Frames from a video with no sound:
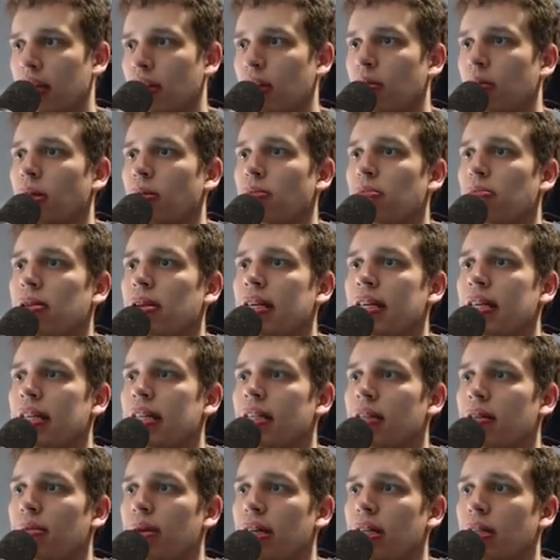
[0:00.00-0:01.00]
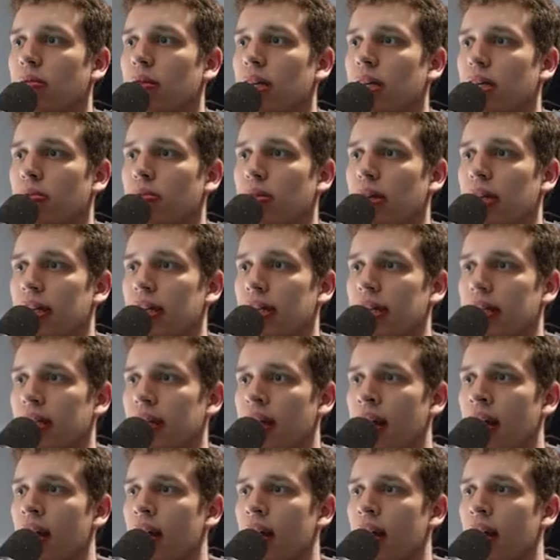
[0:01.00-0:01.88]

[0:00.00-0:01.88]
Come on, please, please, please, please.